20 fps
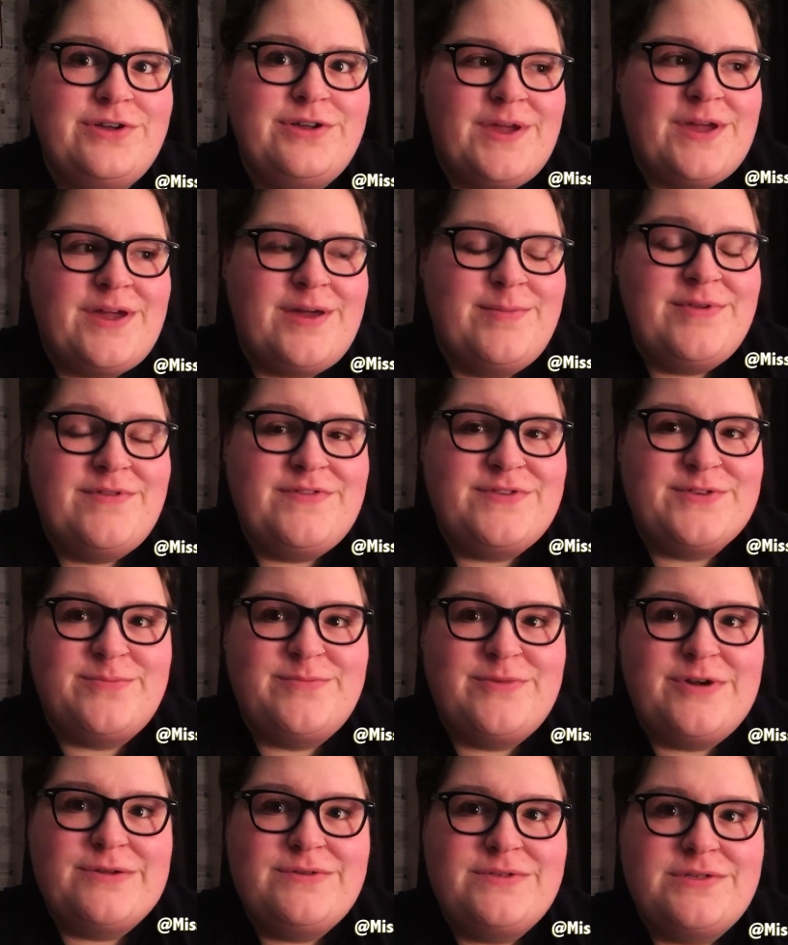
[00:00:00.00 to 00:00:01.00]
I can't believe it's
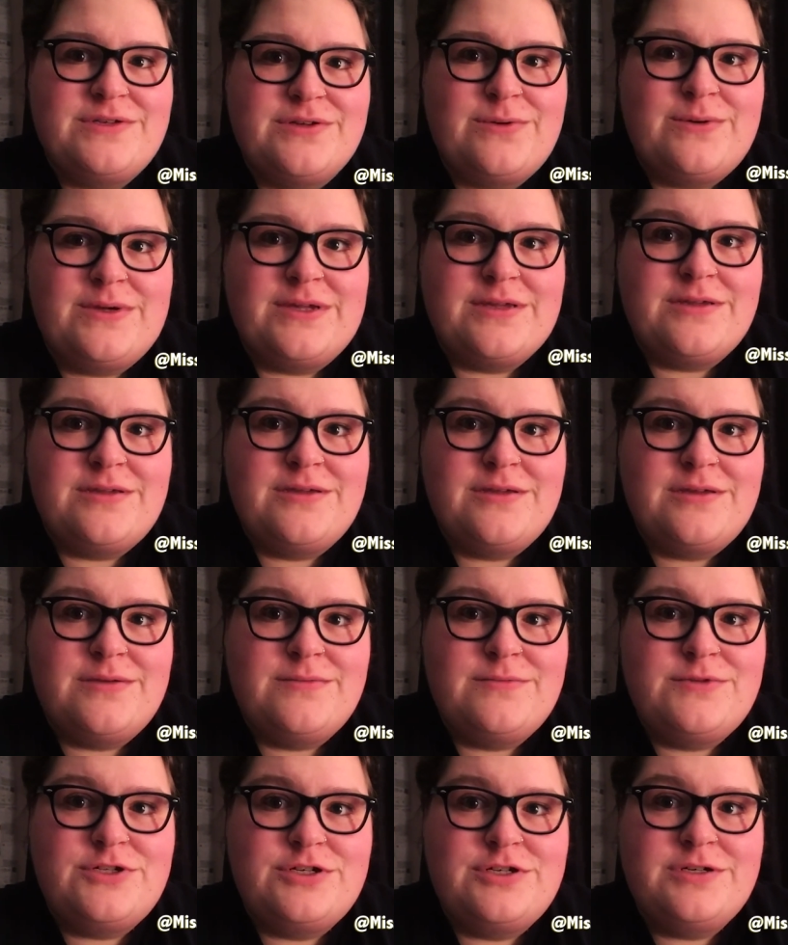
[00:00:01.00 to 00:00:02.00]
come round so quick.
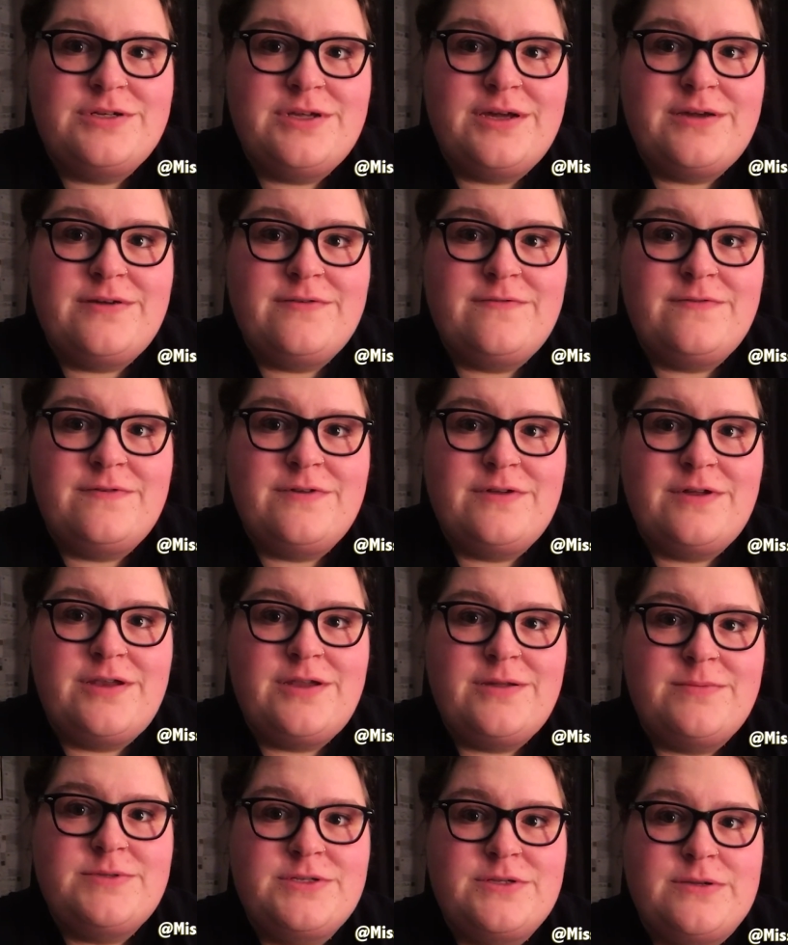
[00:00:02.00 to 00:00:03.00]
I'm sure you'll have an
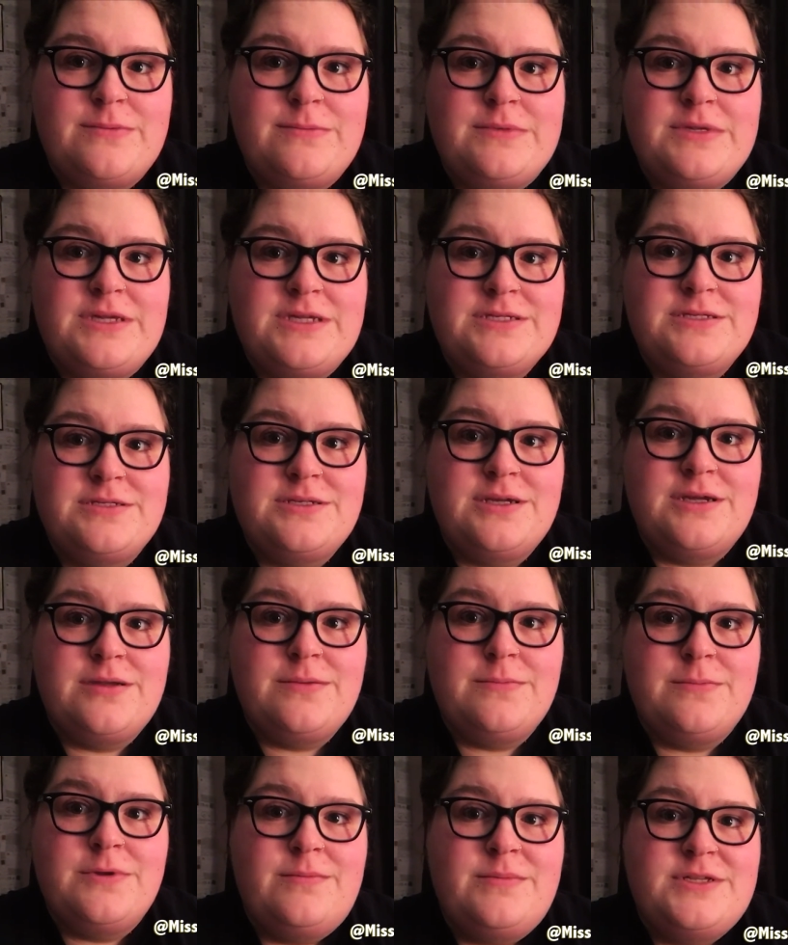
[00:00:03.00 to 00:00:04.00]
absolute amazing
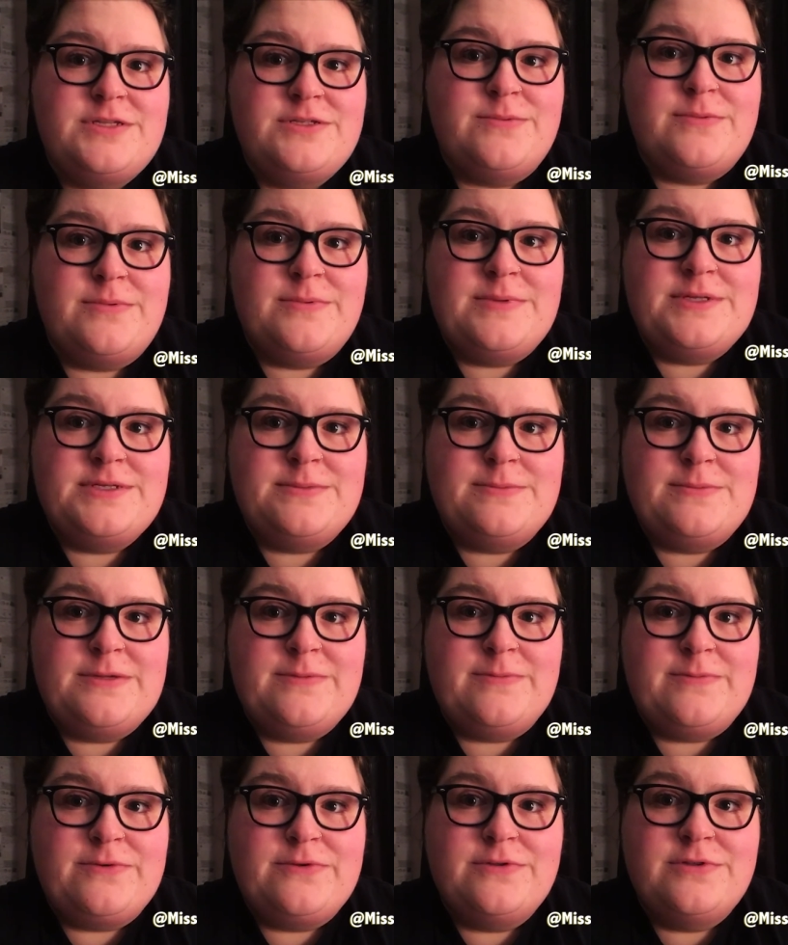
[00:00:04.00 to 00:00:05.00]
time, meet some amazing
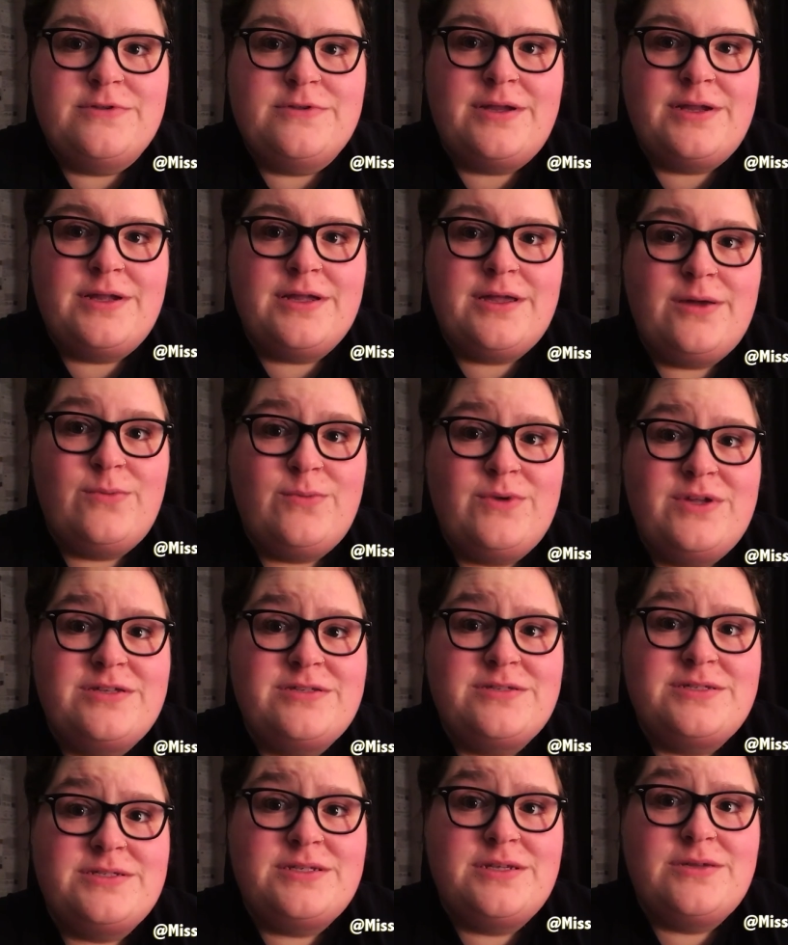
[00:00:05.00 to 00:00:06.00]
people, and I can't
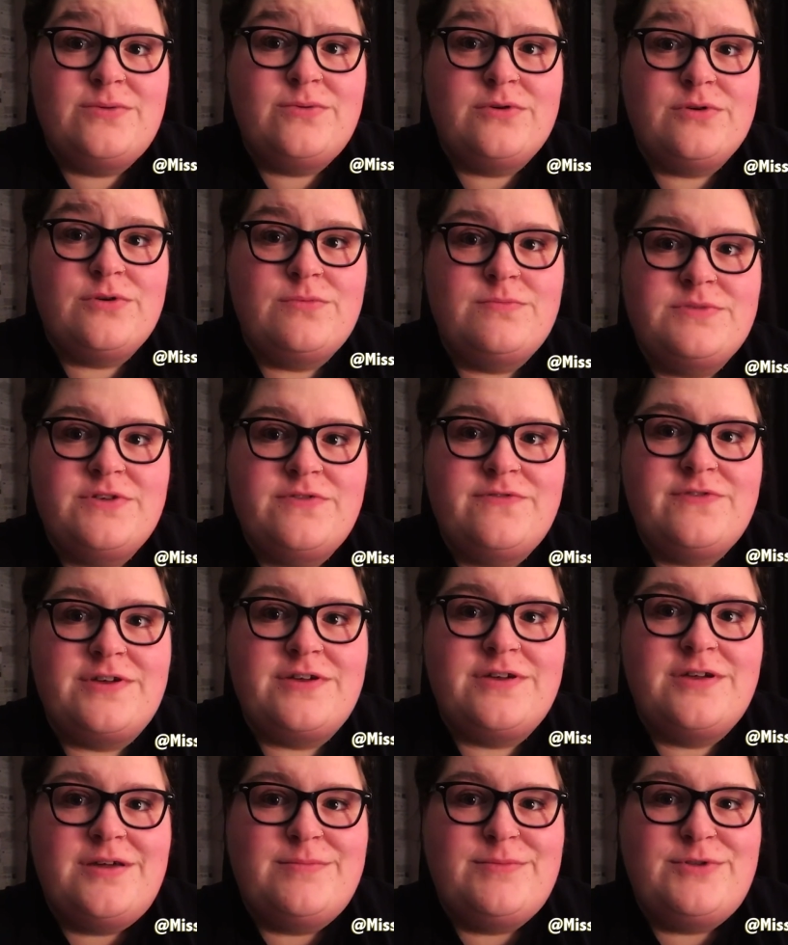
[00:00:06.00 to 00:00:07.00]
wait to see what comes of
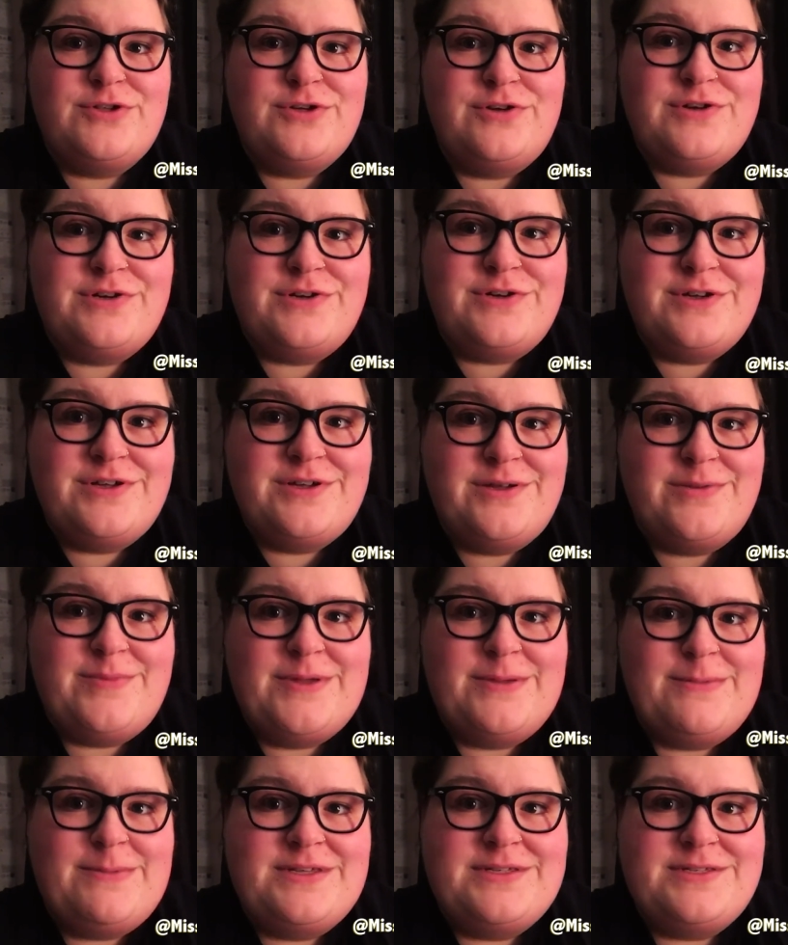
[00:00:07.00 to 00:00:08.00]
it. I'm sure it'll
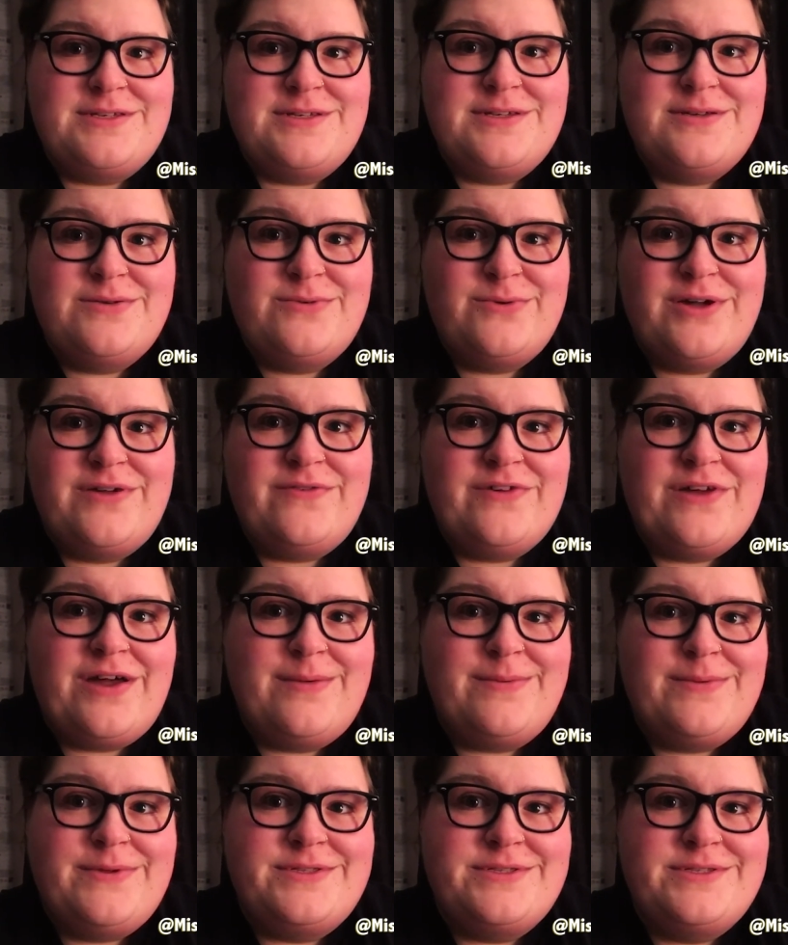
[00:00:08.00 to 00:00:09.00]
be amazing, whatever
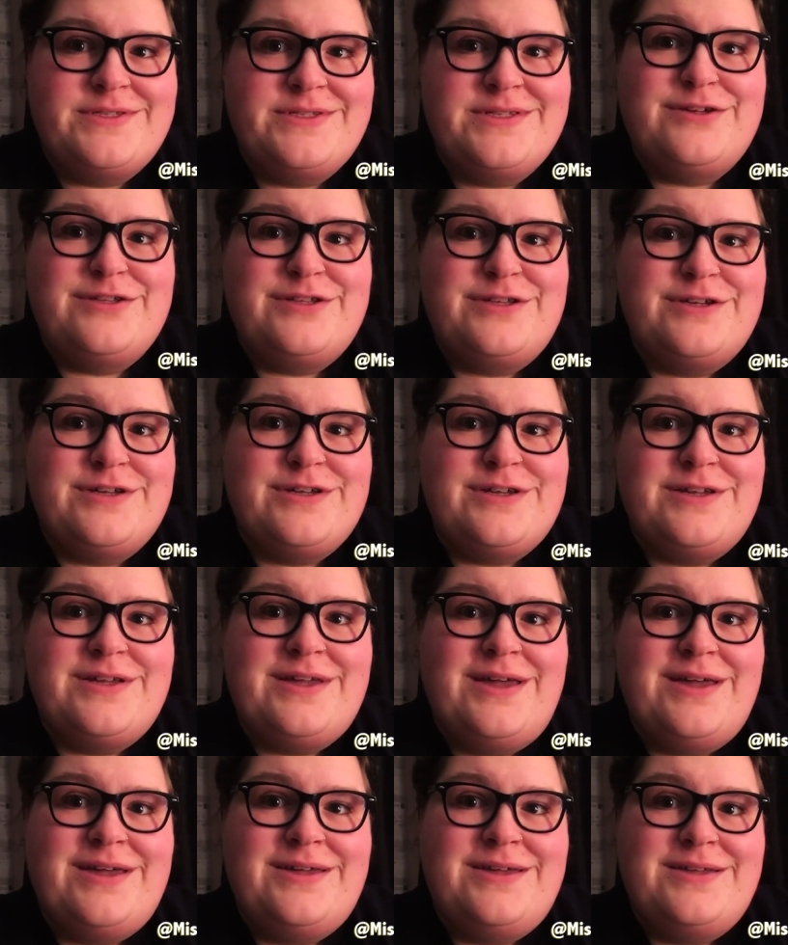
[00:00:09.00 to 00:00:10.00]
happens. Good luck,
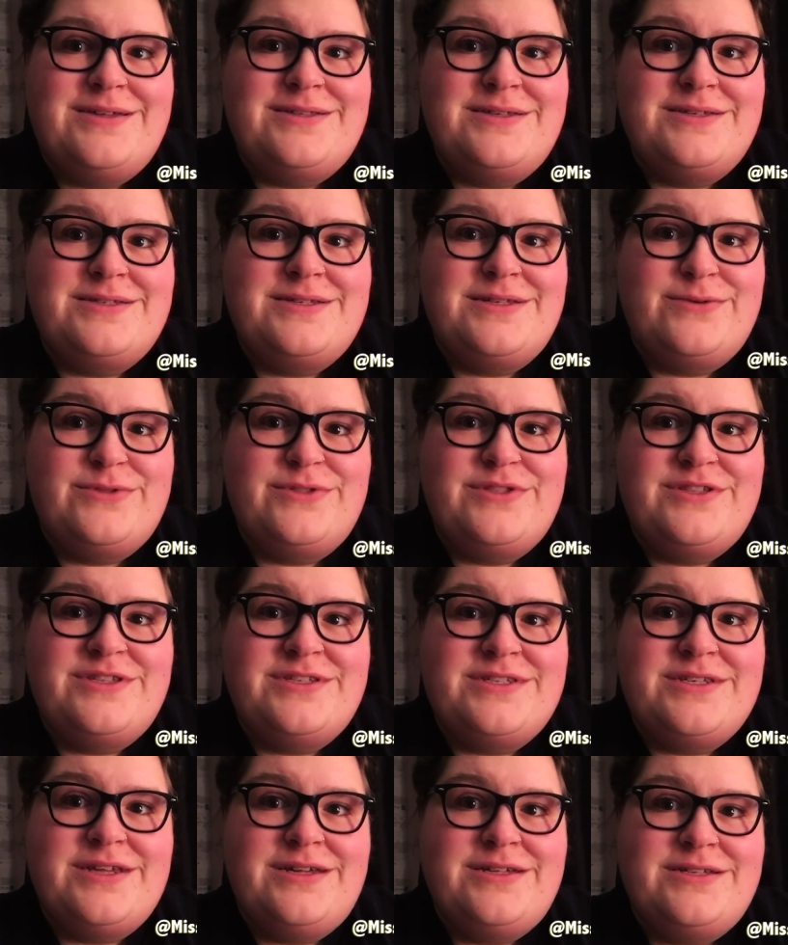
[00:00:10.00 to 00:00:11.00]
and see you on the other
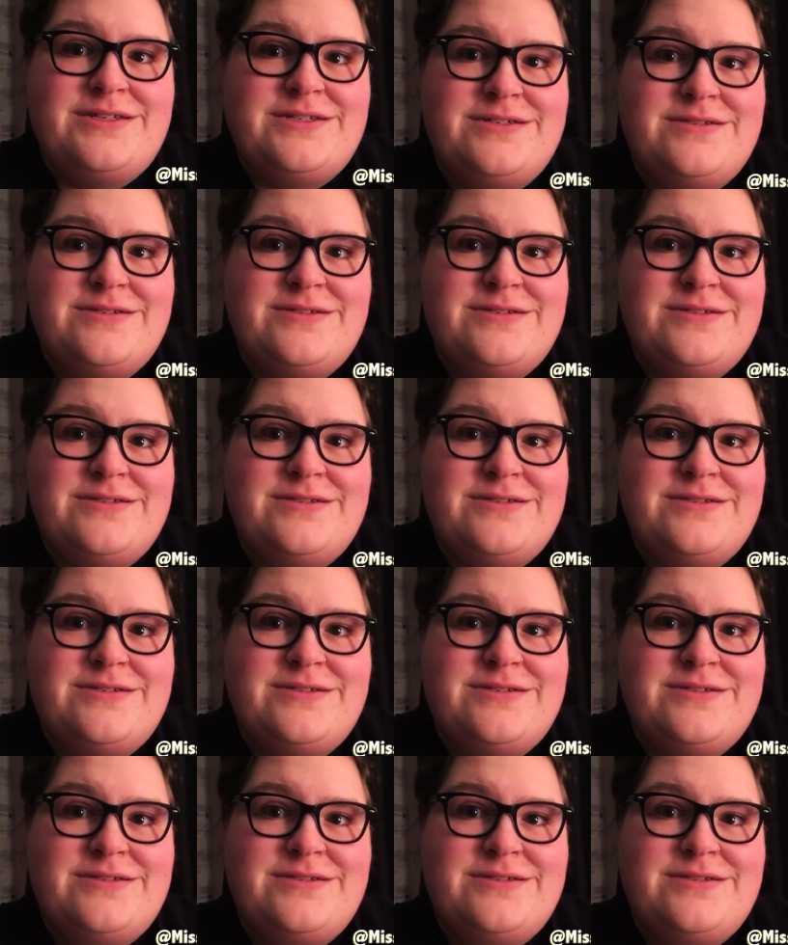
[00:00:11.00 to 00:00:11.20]
side.